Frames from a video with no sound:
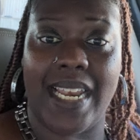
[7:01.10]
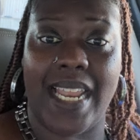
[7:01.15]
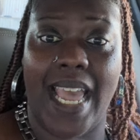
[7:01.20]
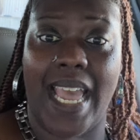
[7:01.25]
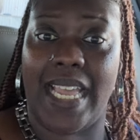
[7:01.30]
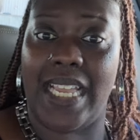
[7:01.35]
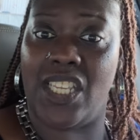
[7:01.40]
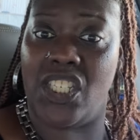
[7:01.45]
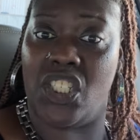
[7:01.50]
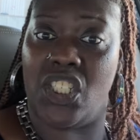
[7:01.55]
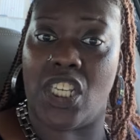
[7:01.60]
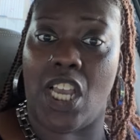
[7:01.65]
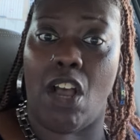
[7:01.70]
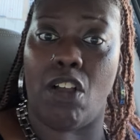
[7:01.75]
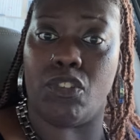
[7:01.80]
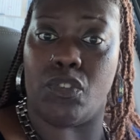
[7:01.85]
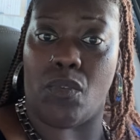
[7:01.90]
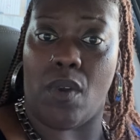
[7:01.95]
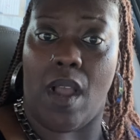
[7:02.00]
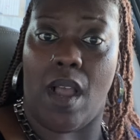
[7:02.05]
that, his
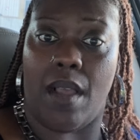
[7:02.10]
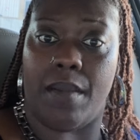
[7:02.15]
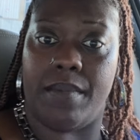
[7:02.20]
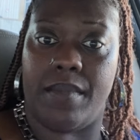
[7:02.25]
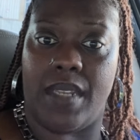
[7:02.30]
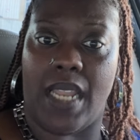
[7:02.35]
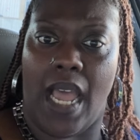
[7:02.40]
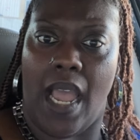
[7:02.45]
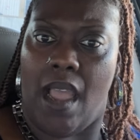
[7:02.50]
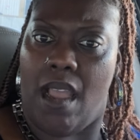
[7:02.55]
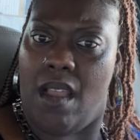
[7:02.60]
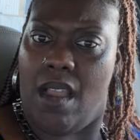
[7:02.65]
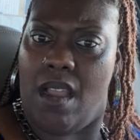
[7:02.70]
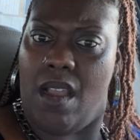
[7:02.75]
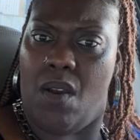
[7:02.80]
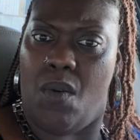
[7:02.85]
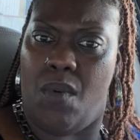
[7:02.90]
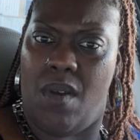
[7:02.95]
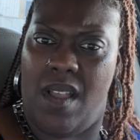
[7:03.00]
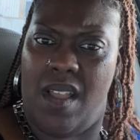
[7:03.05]
jaw dropped. Like,
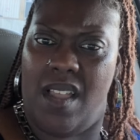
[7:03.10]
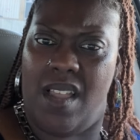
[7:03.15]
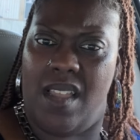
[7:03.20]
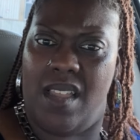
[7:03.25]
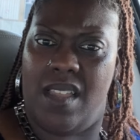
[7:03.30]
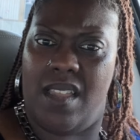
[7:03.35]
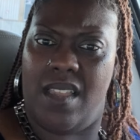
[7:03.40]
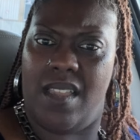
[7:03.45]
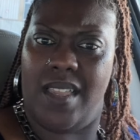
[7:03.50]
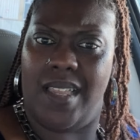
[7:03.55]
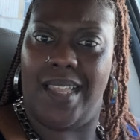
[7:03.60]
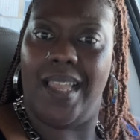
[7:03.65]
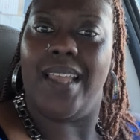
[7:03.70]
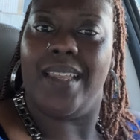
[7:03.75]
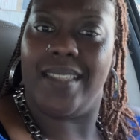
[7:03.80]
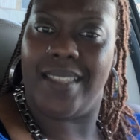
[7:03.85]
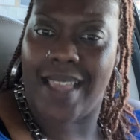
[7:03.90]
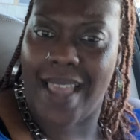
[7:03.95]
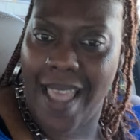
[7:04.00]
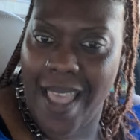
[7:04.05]
what?
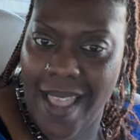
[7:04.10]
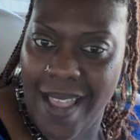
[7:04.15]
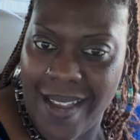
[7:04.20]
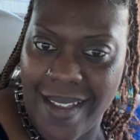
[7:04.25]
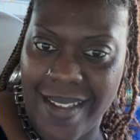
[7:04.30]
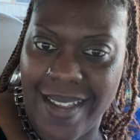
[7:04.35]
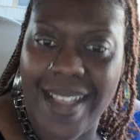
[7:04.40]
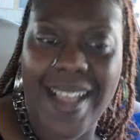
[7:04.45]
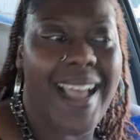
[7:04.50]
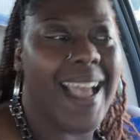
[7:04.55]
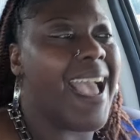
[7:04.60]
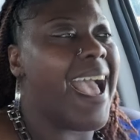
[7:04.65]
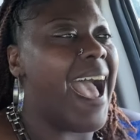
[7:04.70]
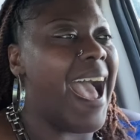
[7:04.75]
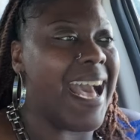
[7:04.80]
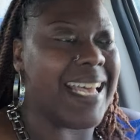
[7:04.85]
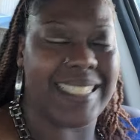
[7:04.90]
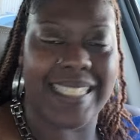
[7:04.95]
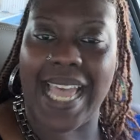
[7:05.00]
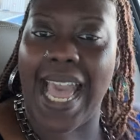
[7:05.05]
Yeah.
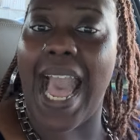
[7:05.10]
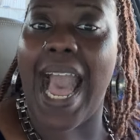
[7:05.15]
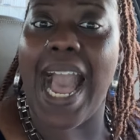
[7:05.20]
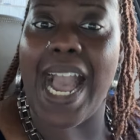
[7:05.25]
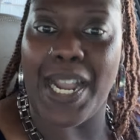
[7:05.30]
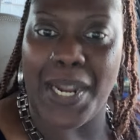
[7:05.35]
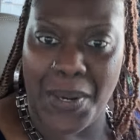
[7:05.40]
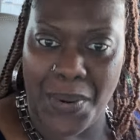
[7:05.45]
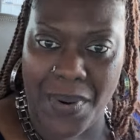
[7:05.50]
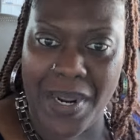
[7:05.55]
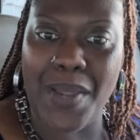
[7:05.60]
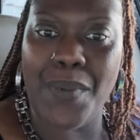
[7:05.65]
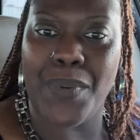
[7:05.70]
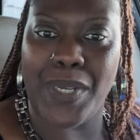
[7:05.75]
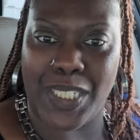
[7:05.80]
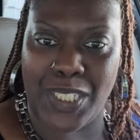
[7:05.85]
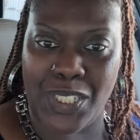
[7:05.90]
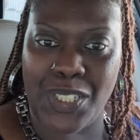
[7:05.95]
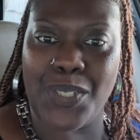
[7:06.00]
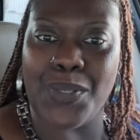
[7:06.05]
I said, I agree
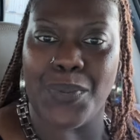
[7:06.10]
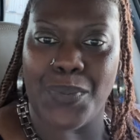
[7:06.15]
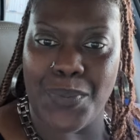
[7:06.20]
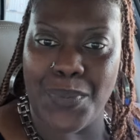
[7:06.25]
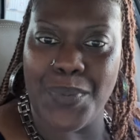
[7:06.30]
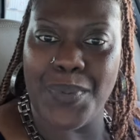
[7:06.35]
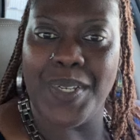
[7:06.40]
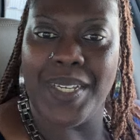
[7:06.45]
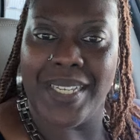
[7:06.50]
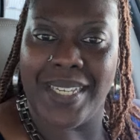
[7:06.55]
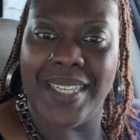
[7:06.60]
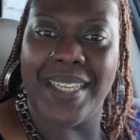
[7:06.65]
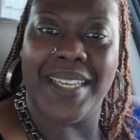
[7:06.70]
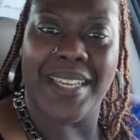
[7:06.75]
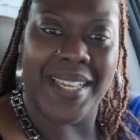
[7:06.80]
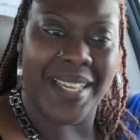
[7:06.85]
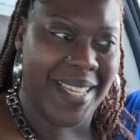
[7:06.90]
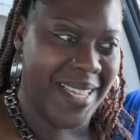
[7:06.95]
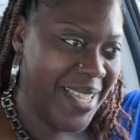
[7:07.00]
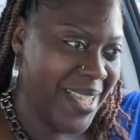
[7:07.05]
with you.
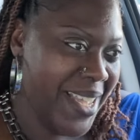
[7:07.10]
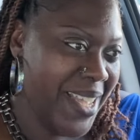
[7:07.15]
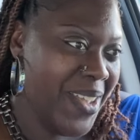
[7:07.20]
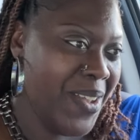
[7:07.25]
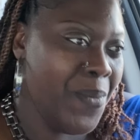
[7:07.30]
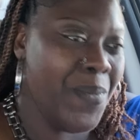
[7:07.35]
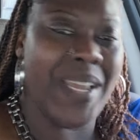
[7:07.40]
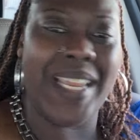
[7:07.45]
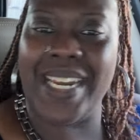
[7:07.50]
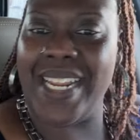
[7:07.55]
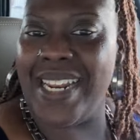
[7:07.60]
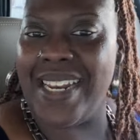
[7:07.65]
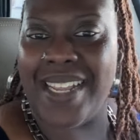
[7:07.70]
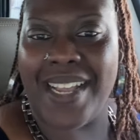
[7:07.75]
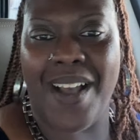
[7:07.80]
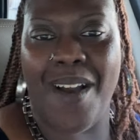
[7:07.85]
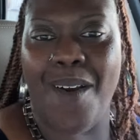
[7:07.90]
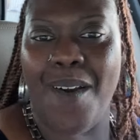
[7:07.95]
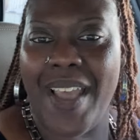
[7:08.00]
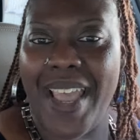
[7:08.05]
We need to
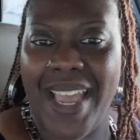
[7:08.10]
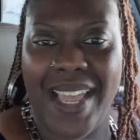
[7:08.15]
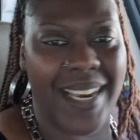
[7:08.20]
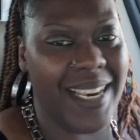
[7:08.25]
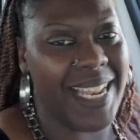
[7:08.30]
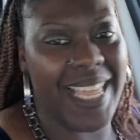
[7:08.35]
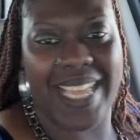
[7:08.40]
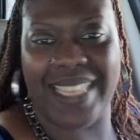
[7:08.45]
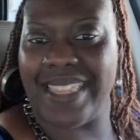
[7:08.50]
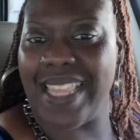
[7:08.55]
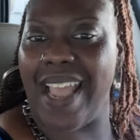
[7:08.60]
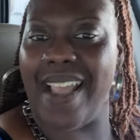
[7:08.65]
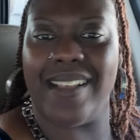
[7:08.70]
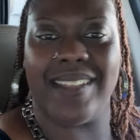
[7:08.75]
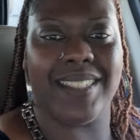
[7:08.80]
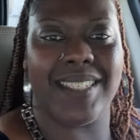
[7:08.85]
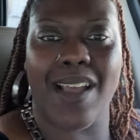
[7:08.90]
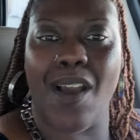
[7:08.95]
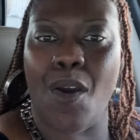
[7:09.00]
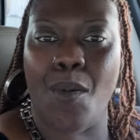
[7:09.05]
go ahead and let
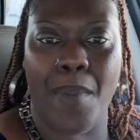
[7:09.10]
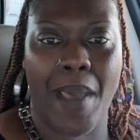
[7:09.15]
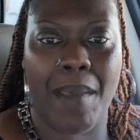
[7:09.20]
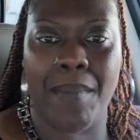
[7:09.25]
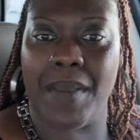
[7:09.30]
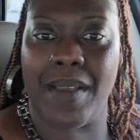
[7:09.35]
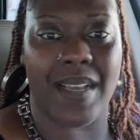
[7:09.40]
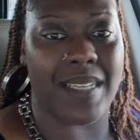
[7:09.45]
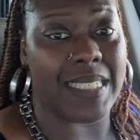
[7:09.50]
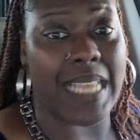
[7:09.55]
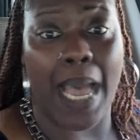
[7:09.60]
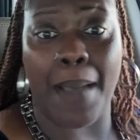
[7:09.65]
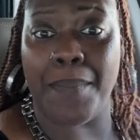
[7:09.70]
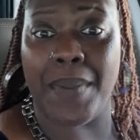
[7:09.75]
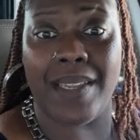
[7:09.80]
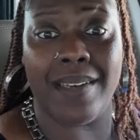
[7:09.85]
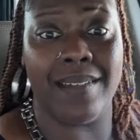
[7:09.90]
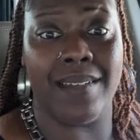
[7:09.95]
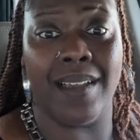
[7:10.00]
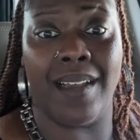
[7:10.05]
things go, baby, because I've
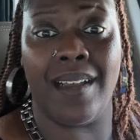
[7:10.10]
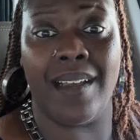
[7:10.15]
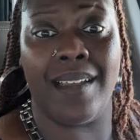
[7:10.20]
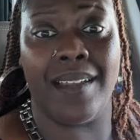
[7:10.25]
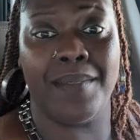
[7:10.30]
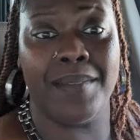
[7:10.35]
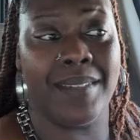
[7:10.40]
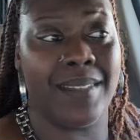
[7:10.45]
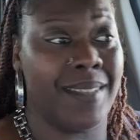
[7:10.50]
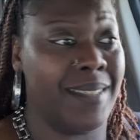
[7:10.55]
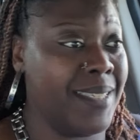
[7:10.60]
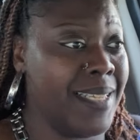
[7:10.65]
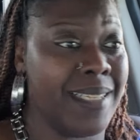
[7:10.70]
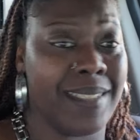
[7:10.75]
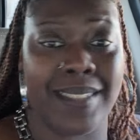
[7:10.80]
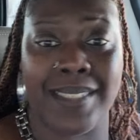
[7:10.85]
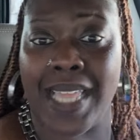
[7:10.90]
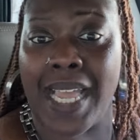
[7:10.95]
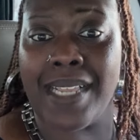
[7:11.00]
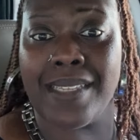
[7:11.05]
been done
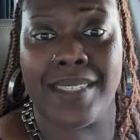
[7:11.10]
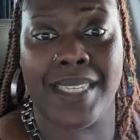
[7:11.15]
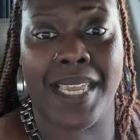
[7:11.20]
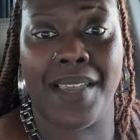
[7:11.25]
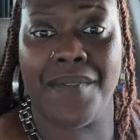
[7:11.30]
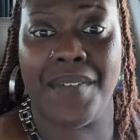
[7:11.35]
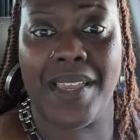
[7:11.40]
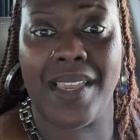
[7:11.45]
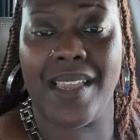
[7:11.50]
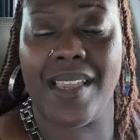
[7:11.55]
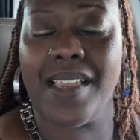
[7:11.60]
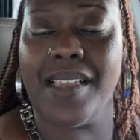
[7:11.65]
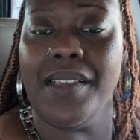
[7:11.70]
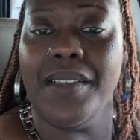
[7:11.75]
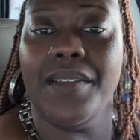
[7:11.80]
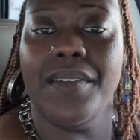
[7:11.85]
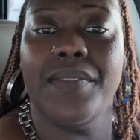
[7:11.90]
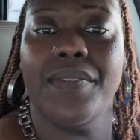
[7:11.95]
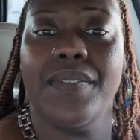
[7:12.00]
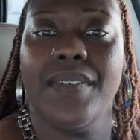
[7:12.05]
since Thanksgiving
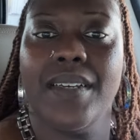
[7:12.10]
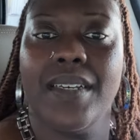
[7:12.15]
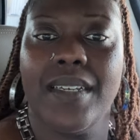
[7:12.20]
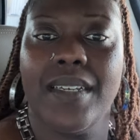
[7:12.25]
Eve.